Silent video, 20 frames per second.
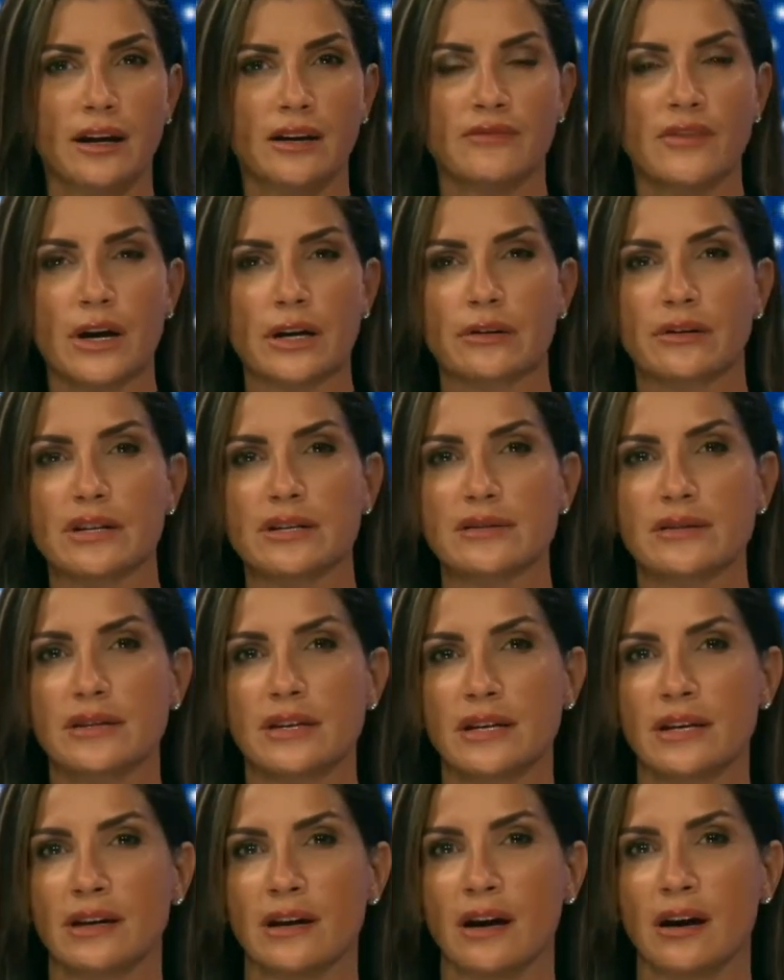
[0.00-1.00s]
Veteran
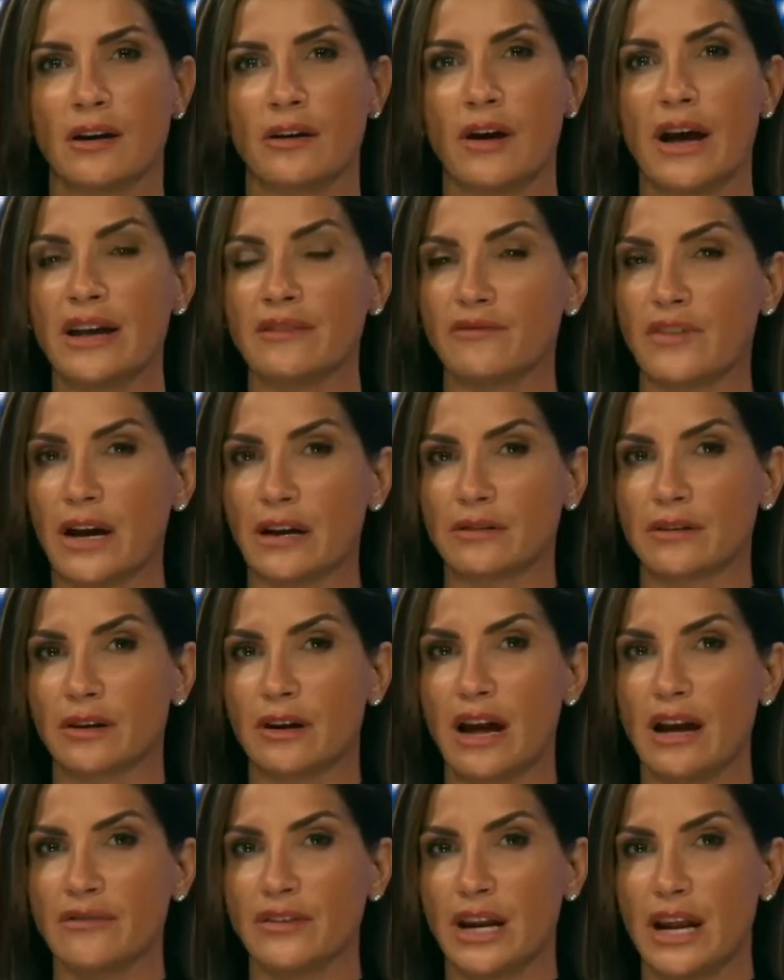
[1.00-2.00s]
CEO and founder
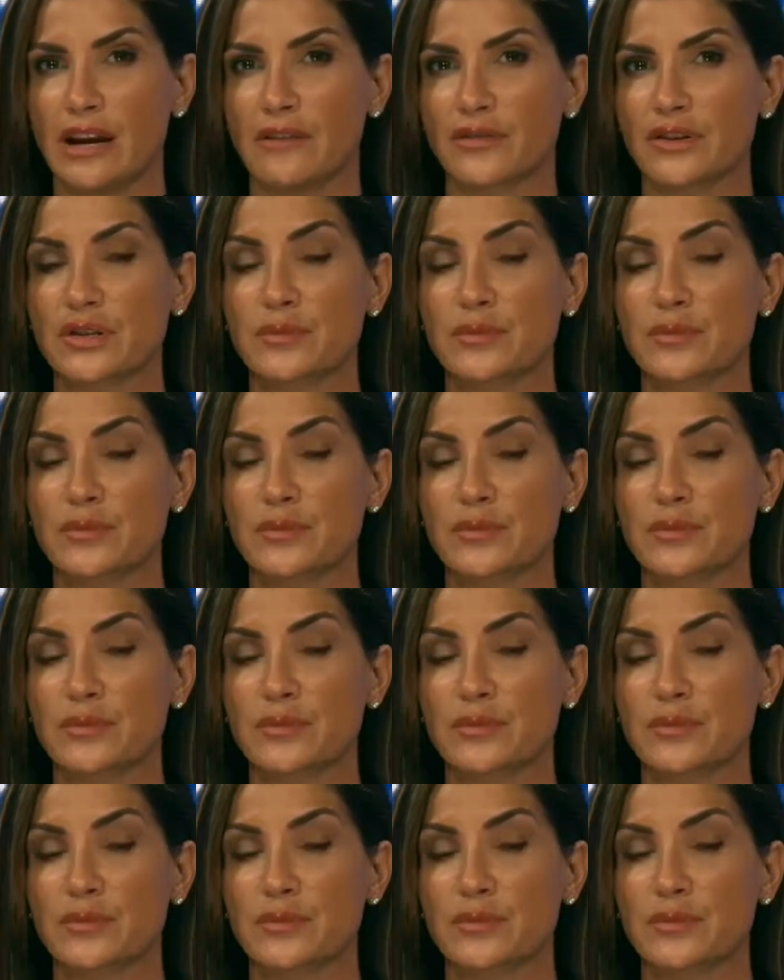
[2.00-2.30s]
Evan Hafer